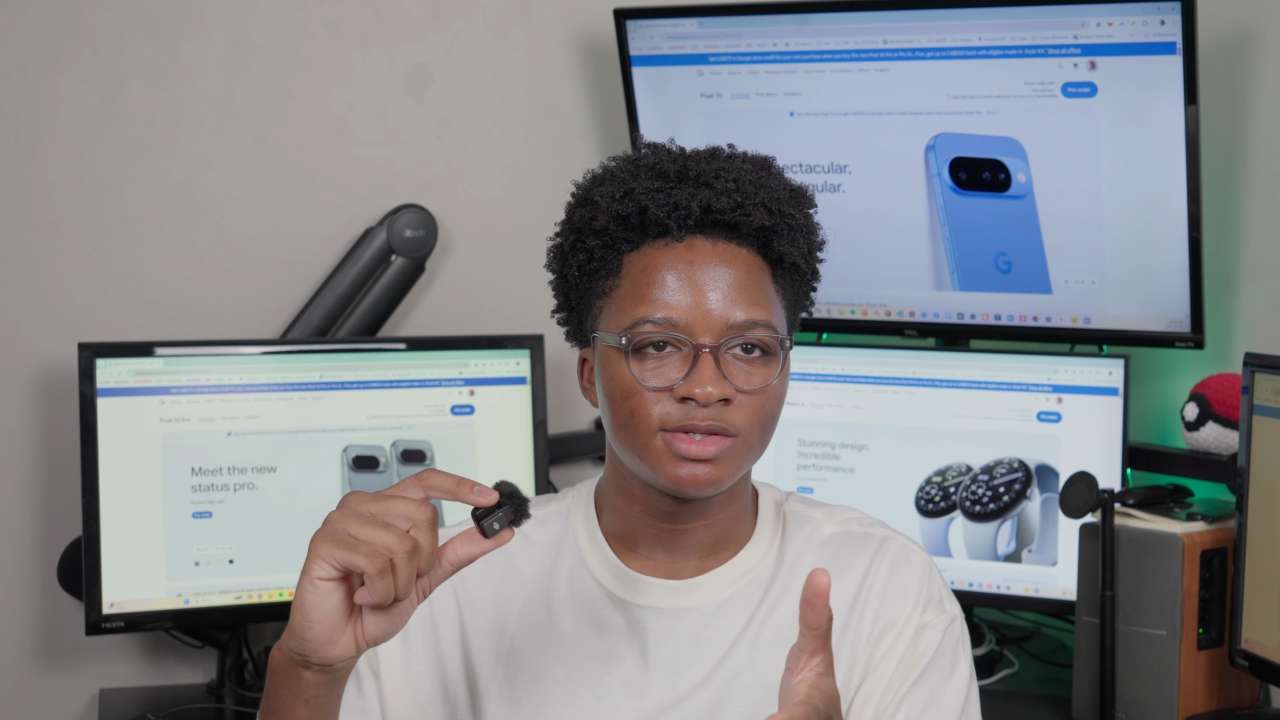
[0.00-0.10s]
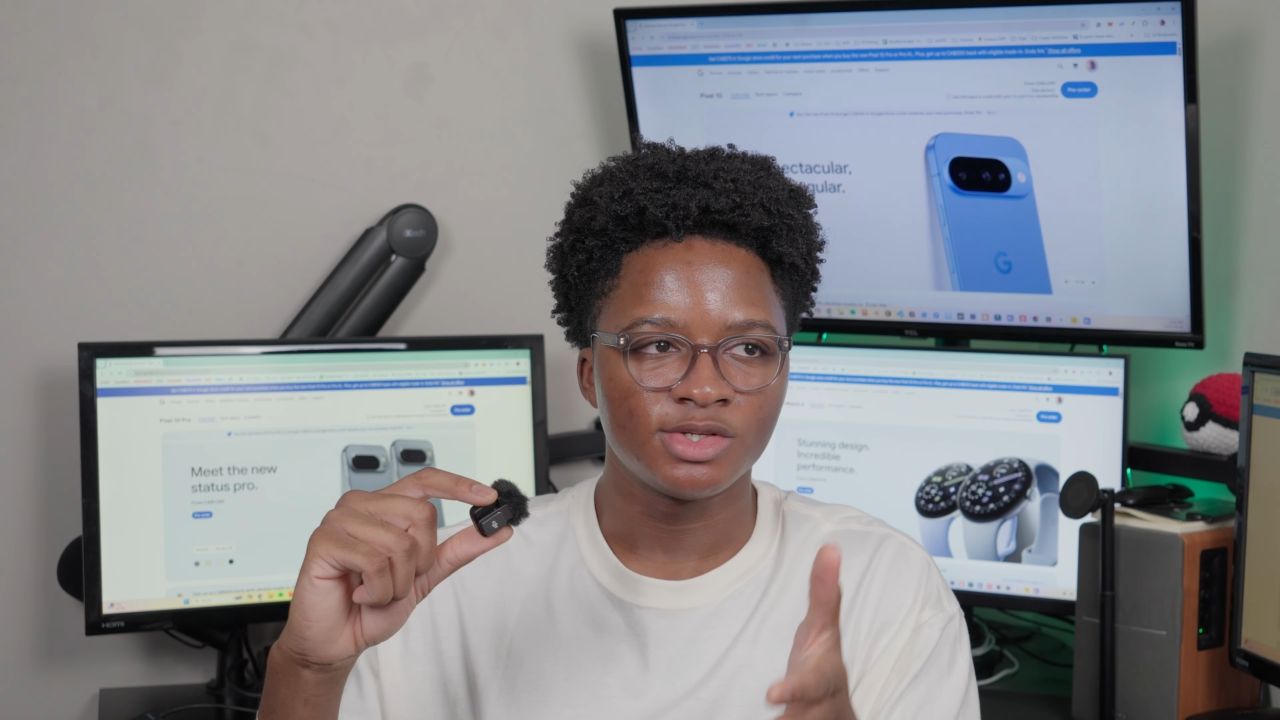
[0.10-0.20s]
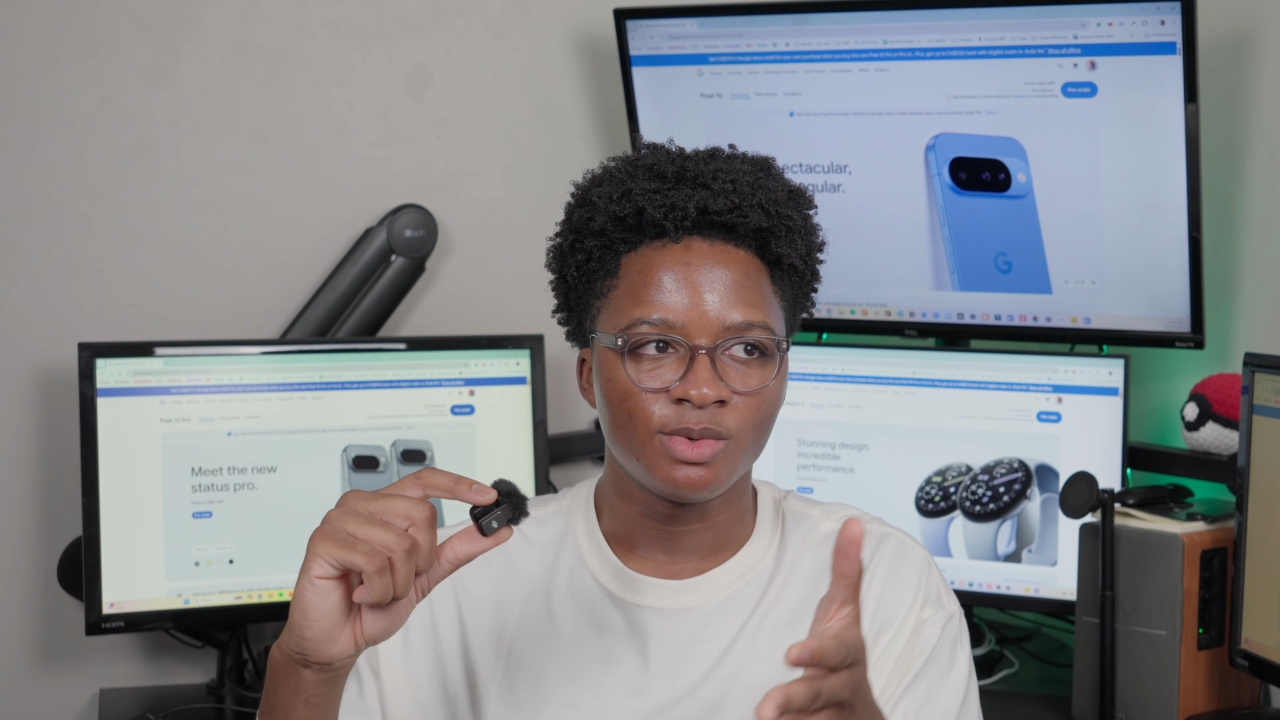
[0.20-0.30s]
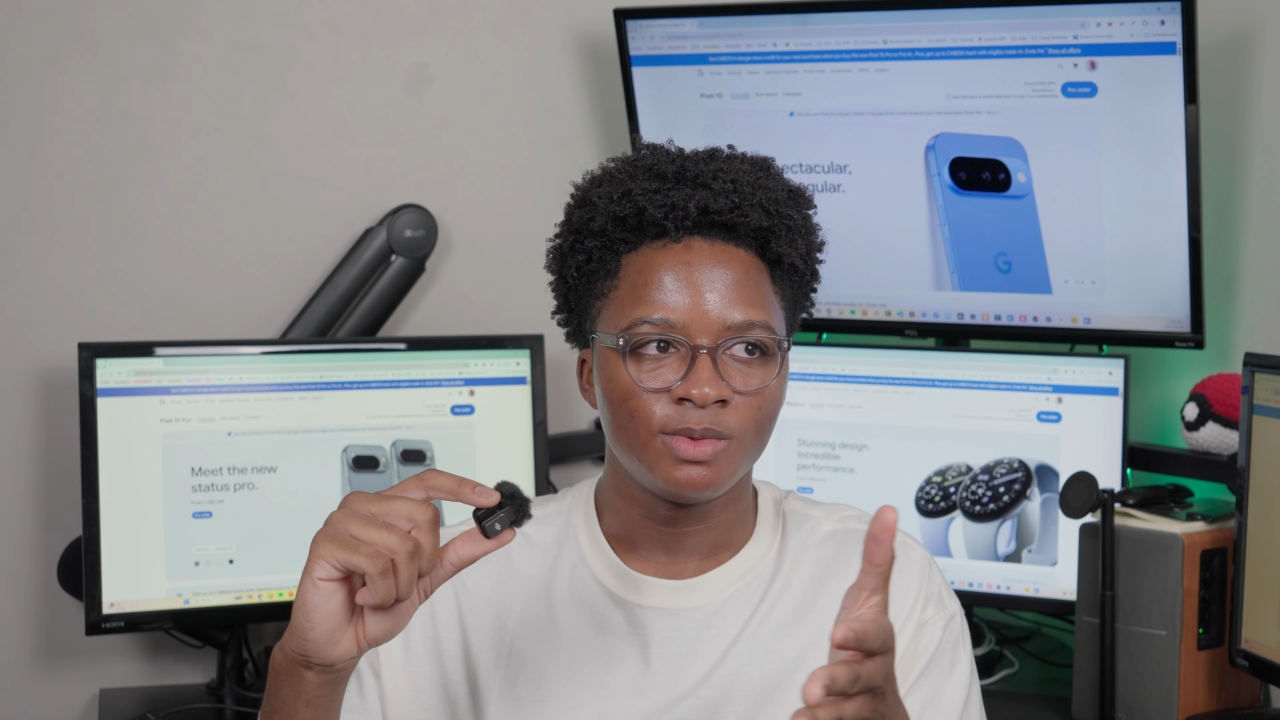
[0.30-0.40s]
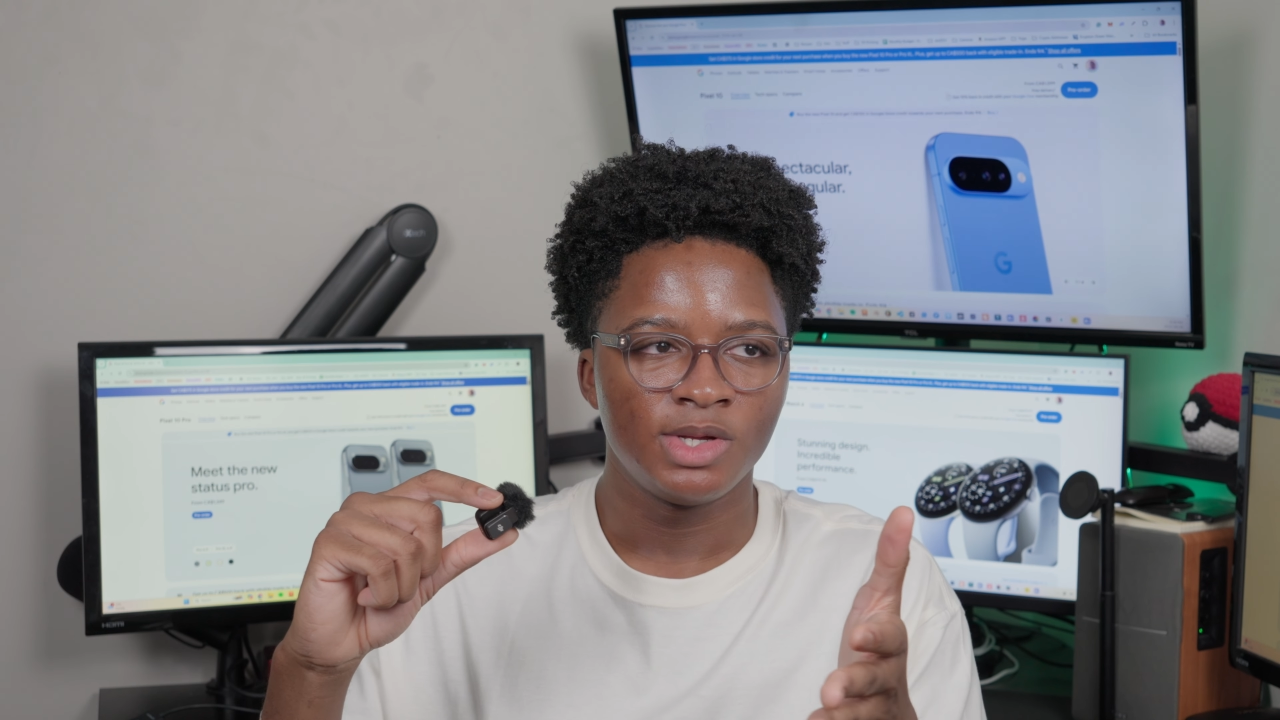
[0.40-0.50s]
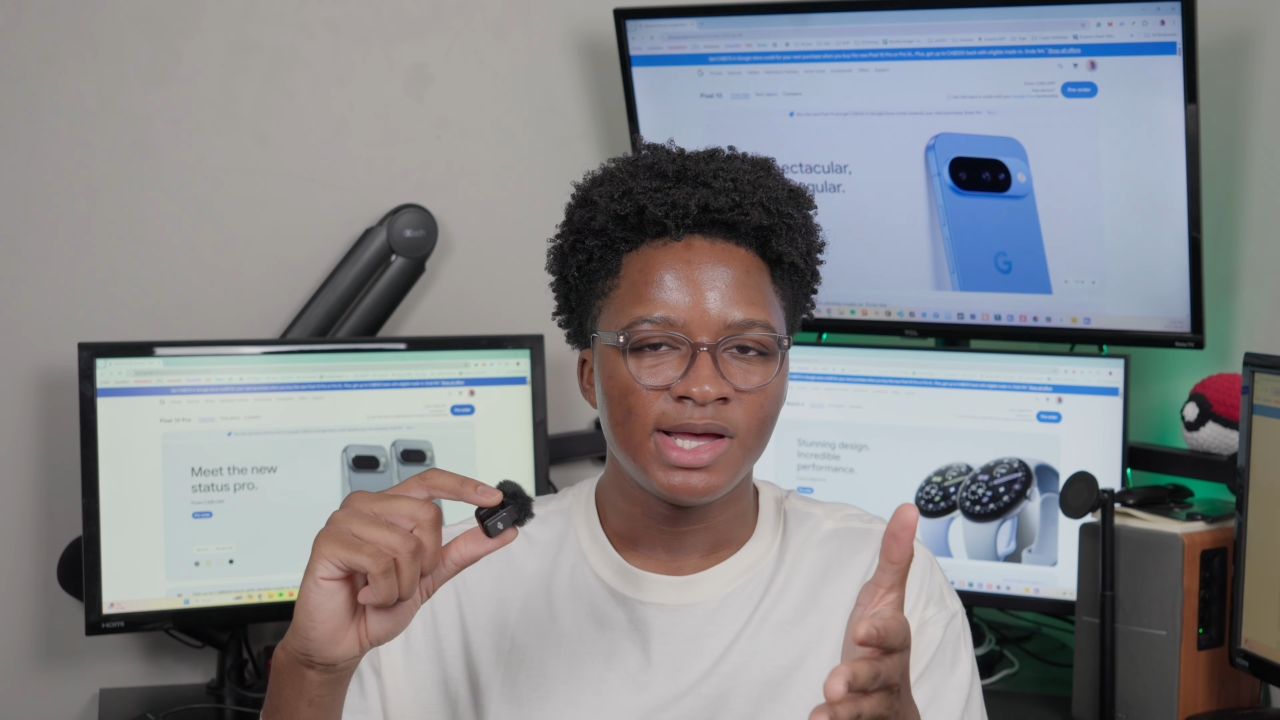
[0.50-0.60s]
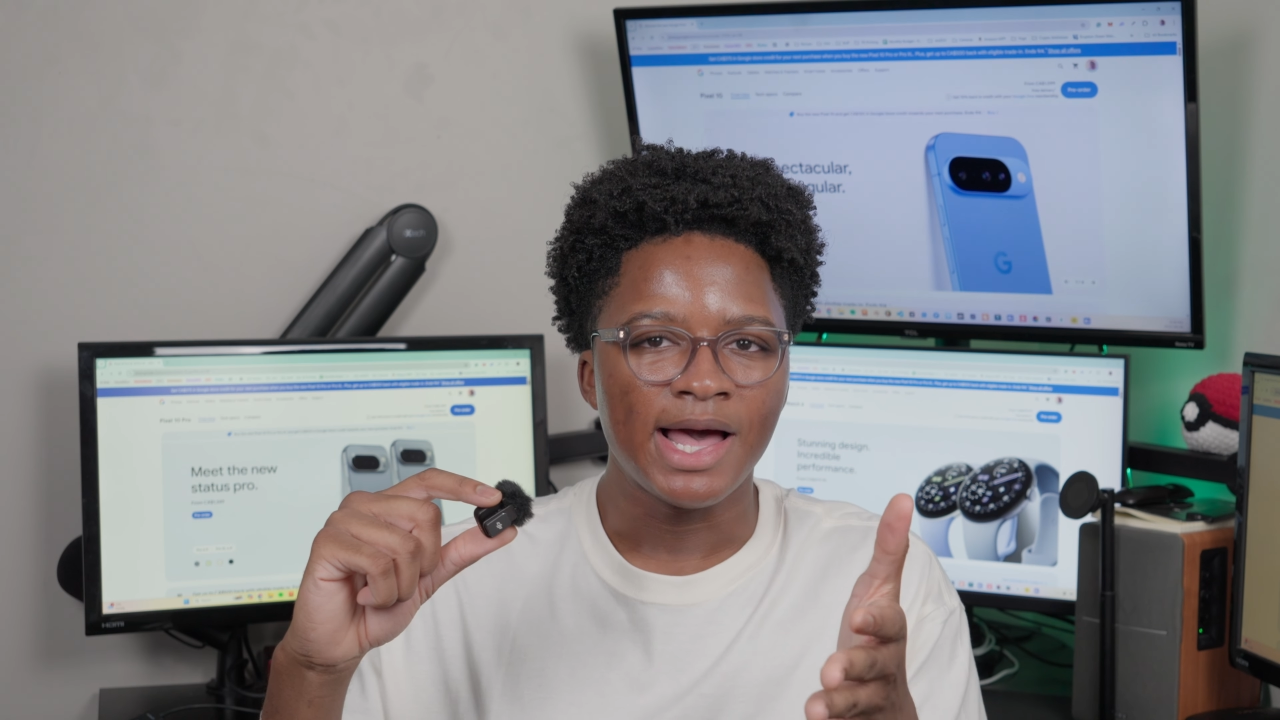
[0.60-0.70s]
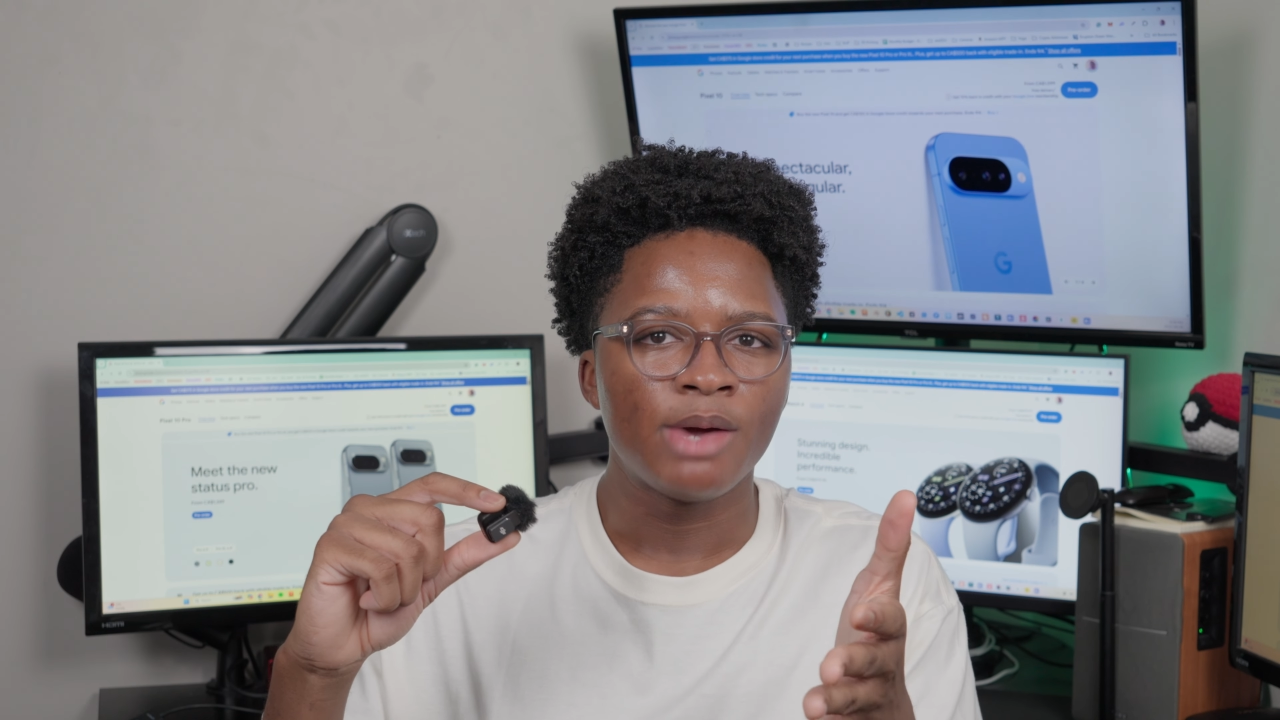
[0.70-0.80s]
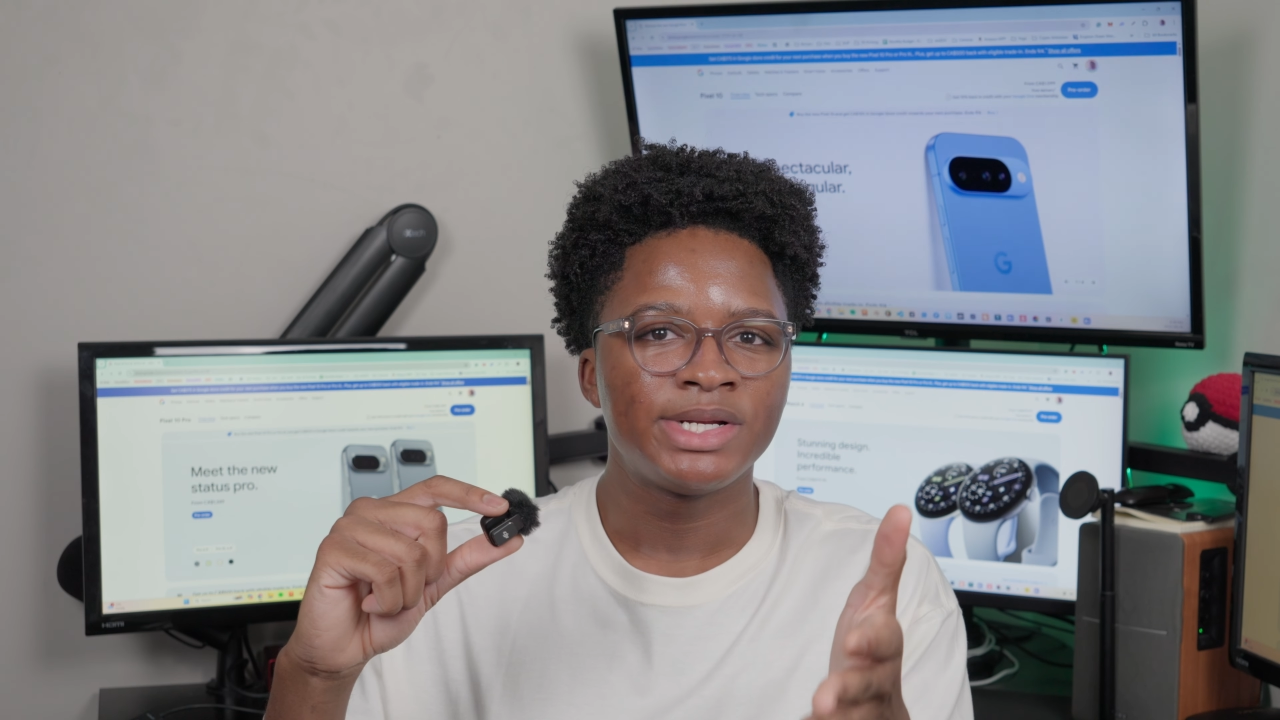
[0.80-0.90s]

So I